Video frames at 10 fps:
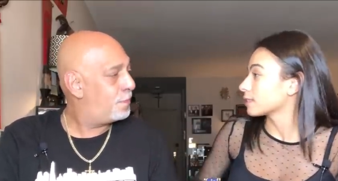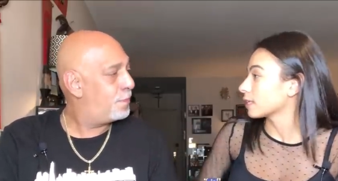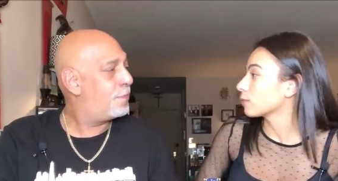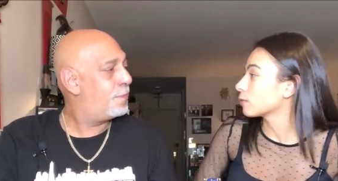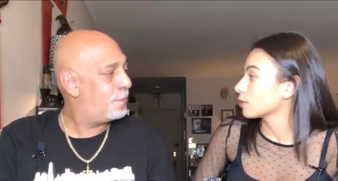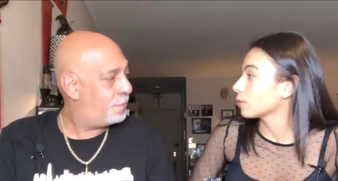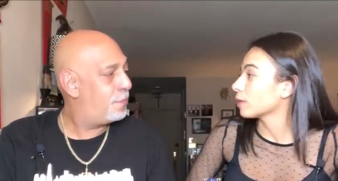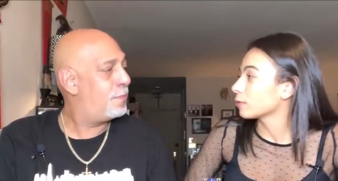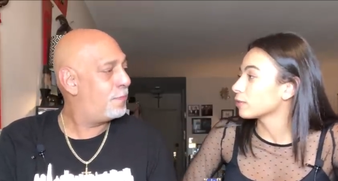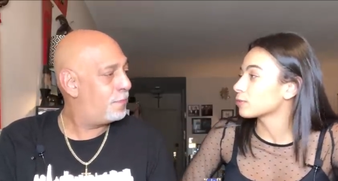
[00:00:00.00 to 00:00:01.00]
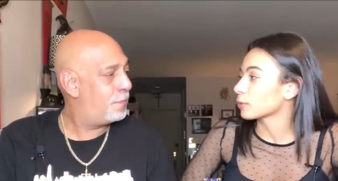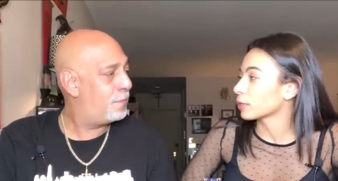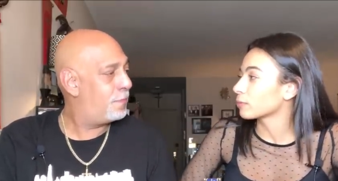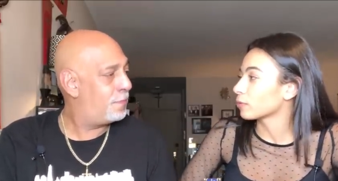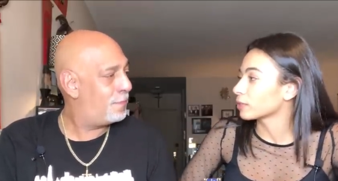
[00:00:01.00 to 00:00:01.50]
Speaker 1: in the city with you. I used to work
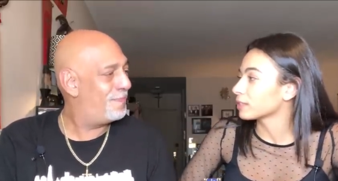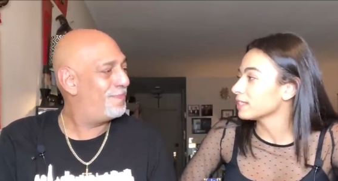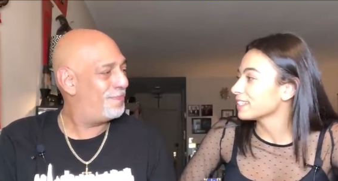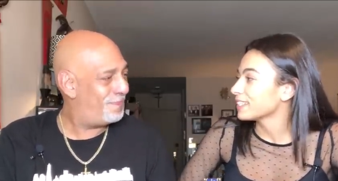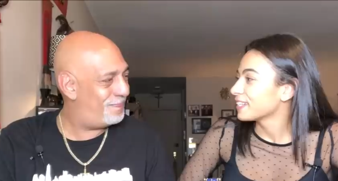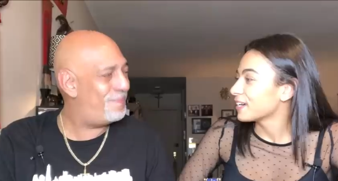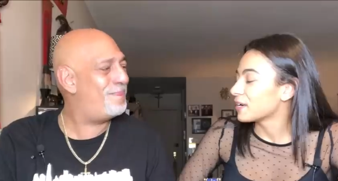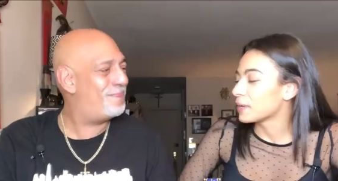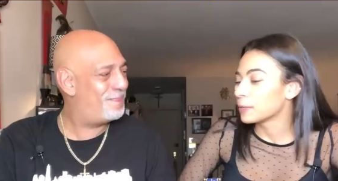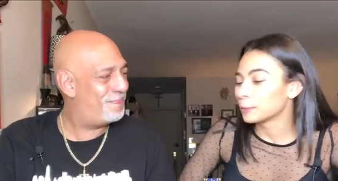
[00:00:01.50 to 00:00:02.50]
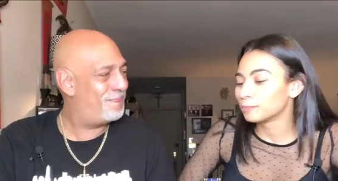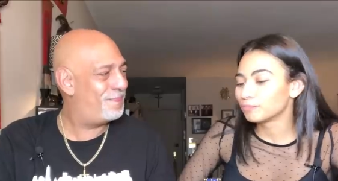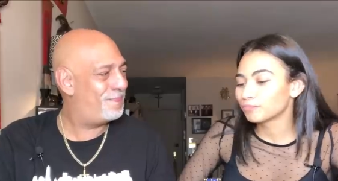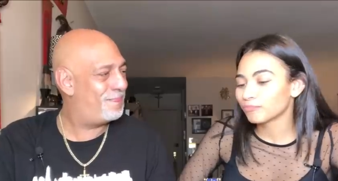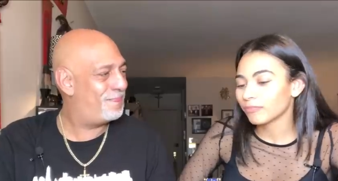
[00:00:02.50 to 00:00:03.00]
in Brooklyn.
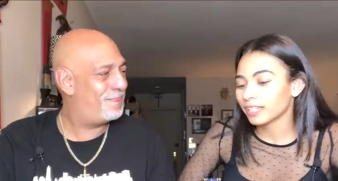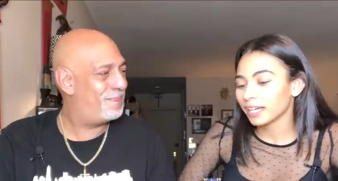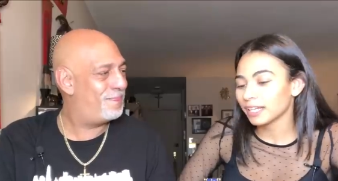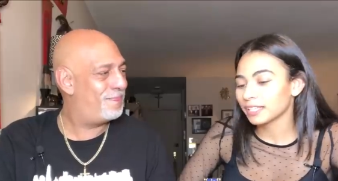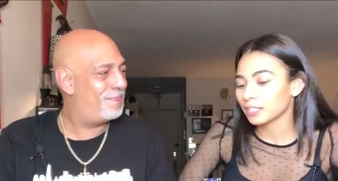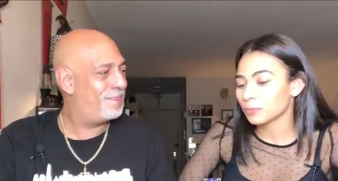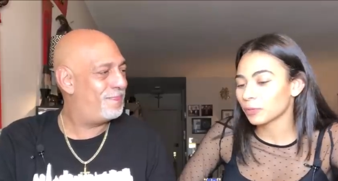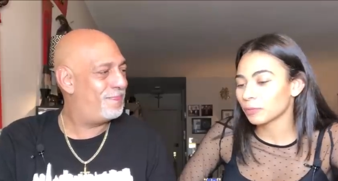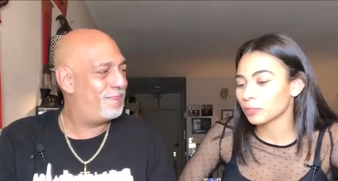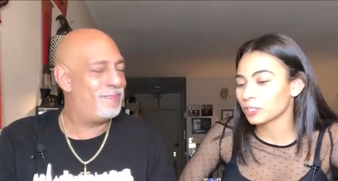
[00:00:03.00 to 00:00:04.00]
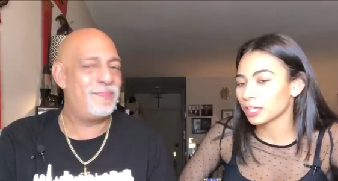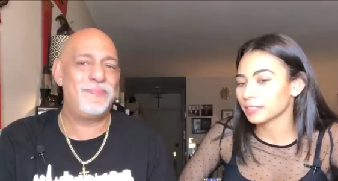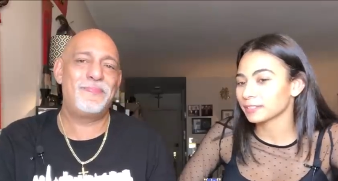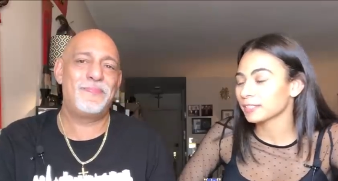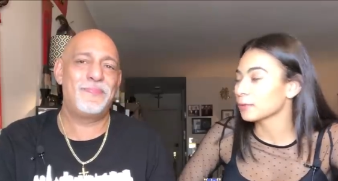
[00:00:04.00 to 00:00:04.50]
Yeah, and that's pretty much it.
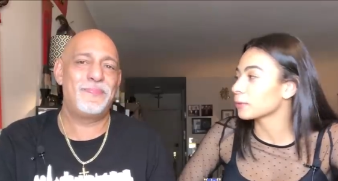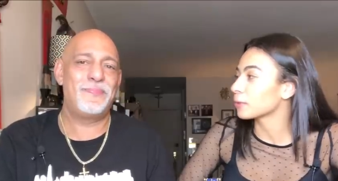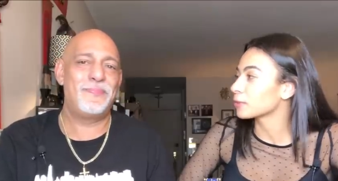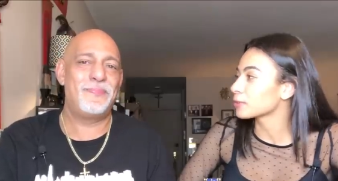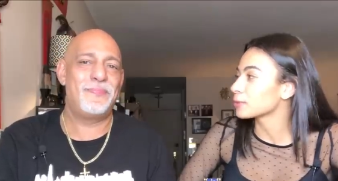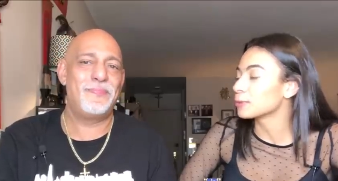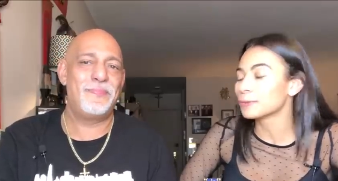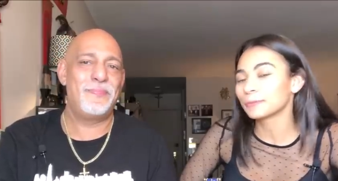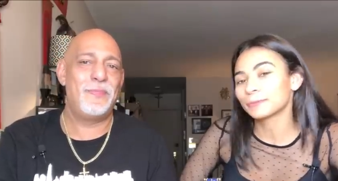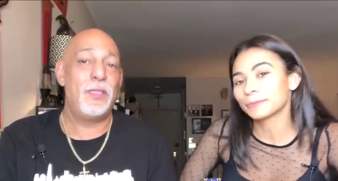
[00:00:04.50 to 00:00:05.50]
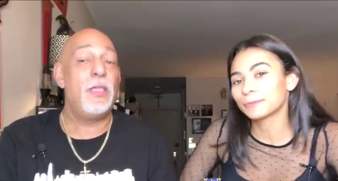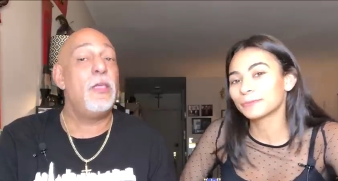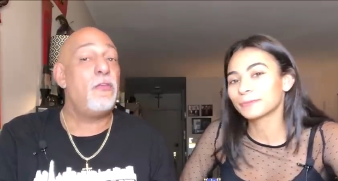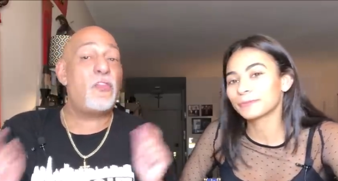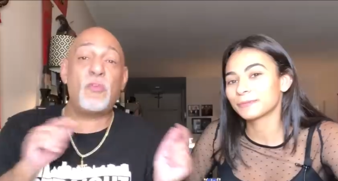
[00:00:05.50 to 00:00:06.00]
Still going to school.
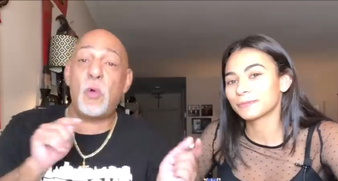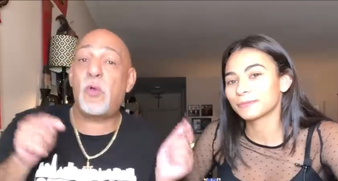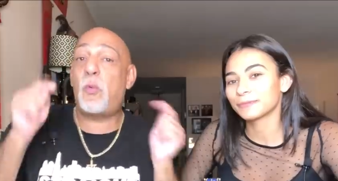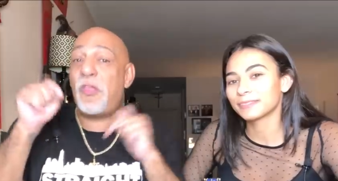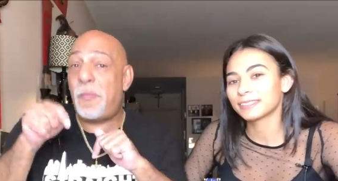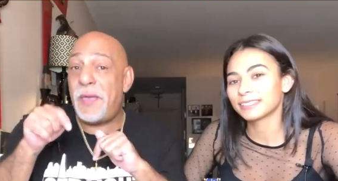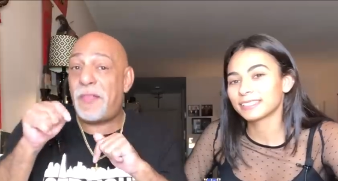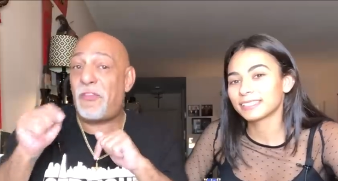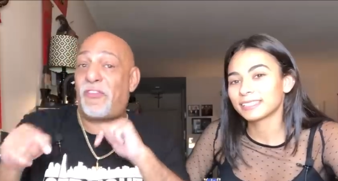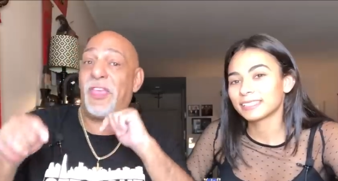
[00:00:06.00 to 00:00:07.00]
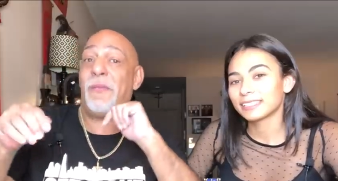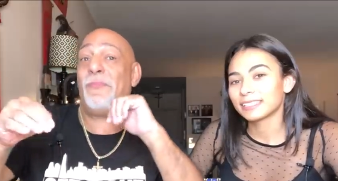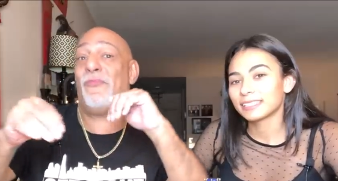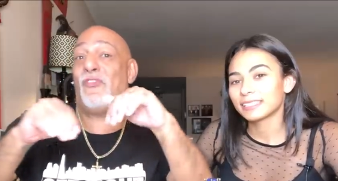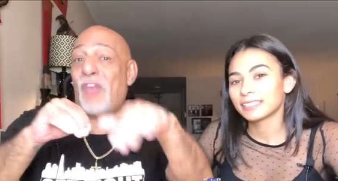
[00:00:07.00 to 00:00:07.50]
Speaker 2: She doesn't work with me at the same
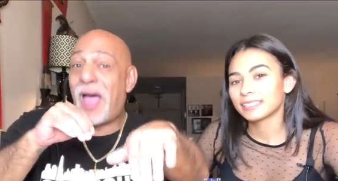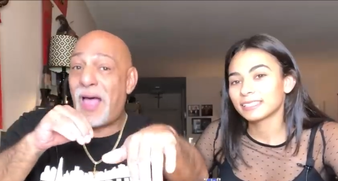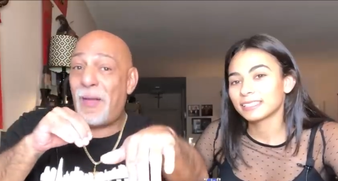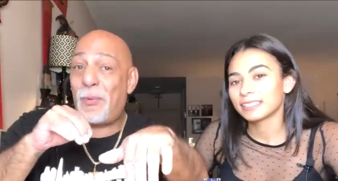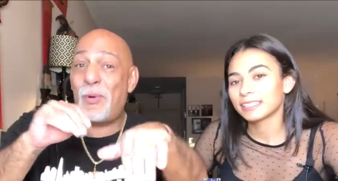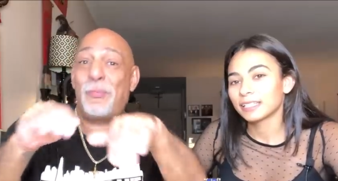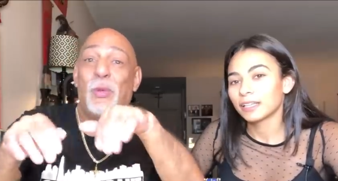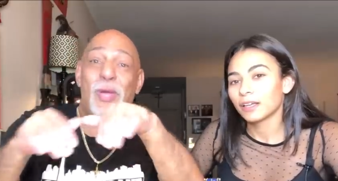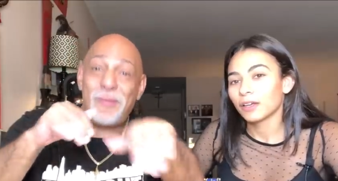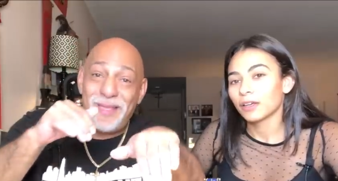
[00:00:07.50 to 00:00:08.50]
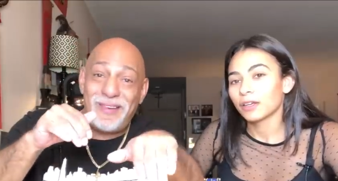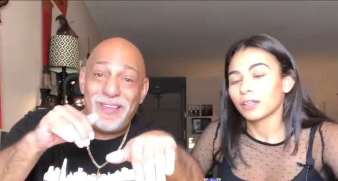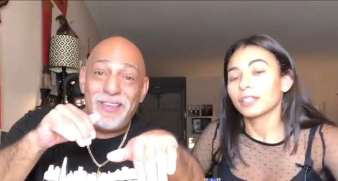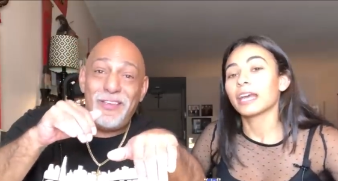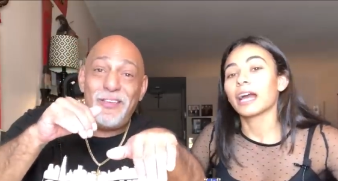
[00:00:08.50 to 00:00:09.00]
job or employment.
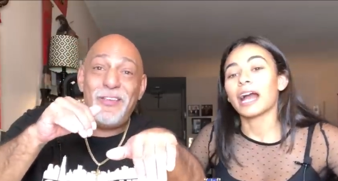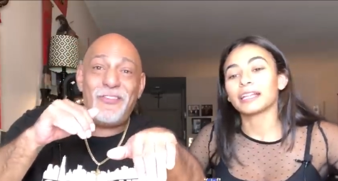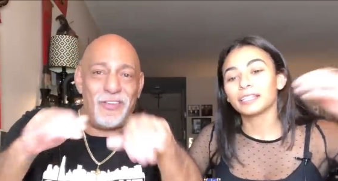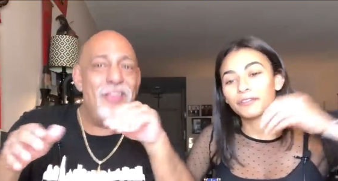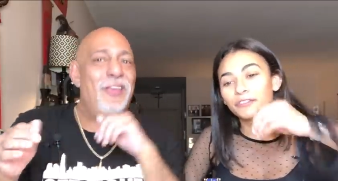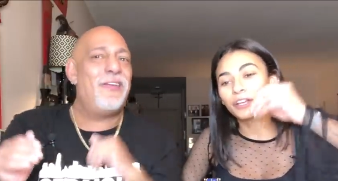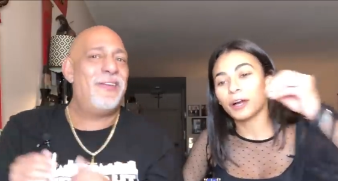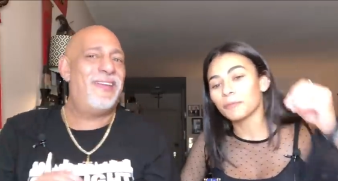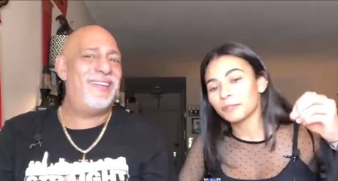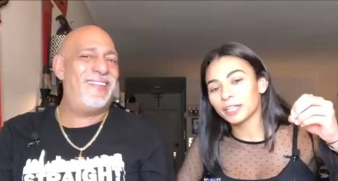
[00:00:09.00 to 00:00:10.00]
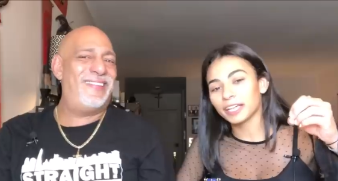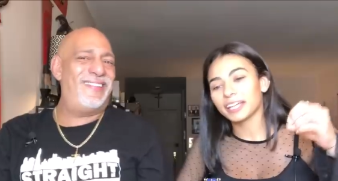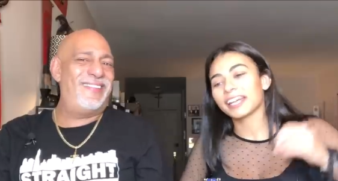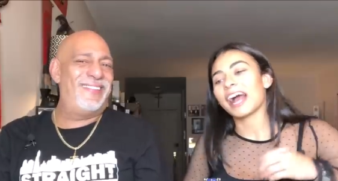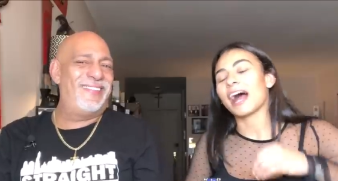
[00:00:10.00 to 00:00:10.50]
Speaker 1: Yeah, I left the company.
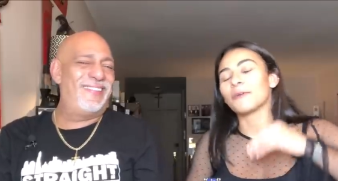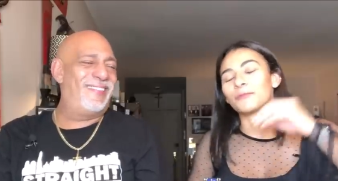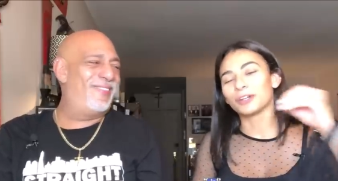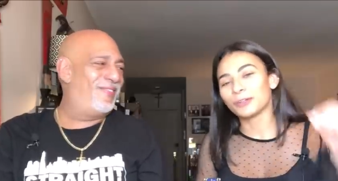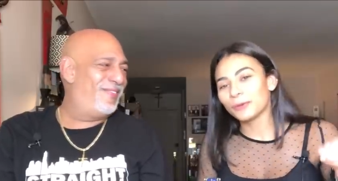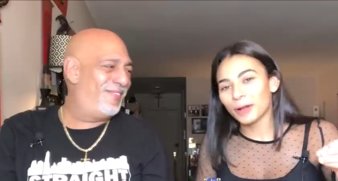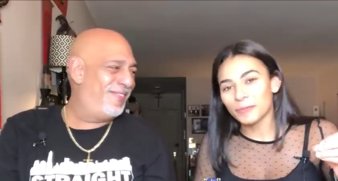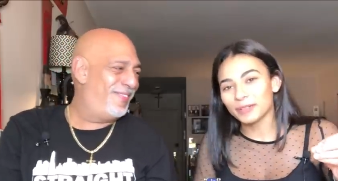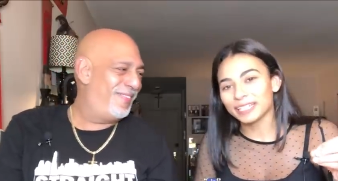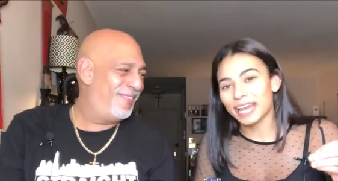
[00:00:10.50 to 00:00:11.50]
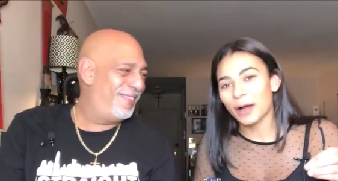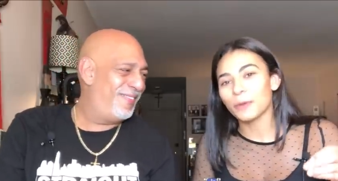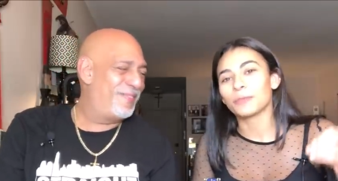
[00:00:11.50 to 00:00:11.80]
With a new company now,